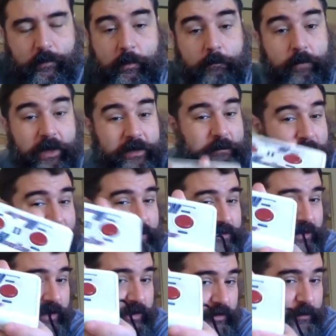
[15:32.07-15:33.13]
button
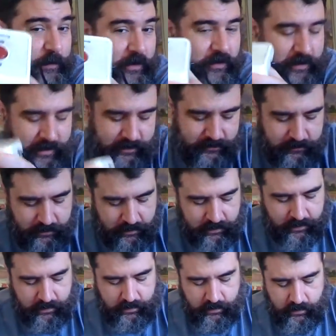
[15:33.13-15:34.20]
mashing experience,
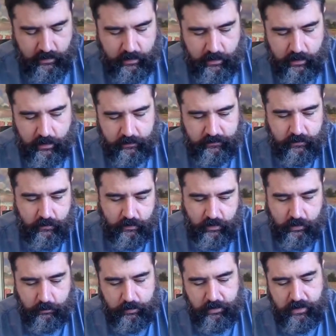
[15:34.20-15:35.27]
so you
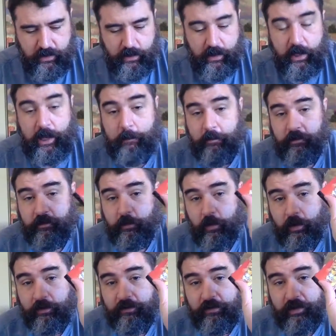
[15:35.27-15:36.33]
can play Hyper
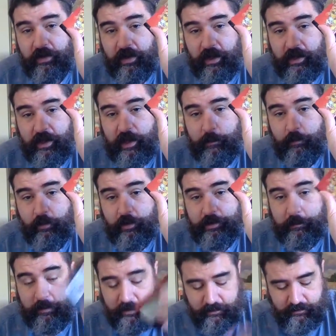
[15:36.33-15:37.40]
Sports and Hyper
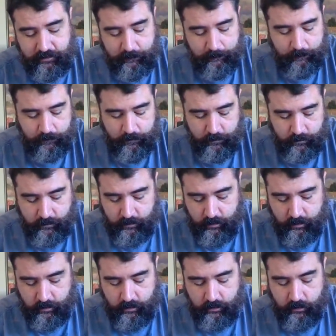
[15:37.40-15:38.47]
Olympics
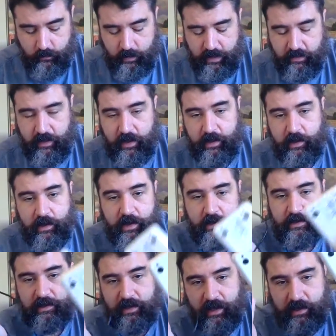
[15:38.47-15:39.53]
the way that
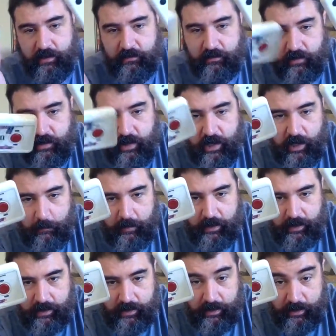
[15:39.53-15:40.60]
1980s
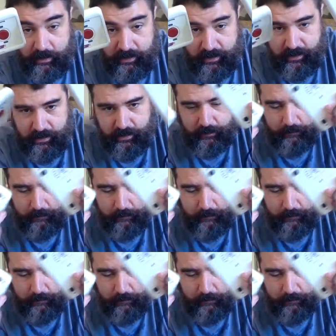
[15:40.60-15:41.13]
Konami intended.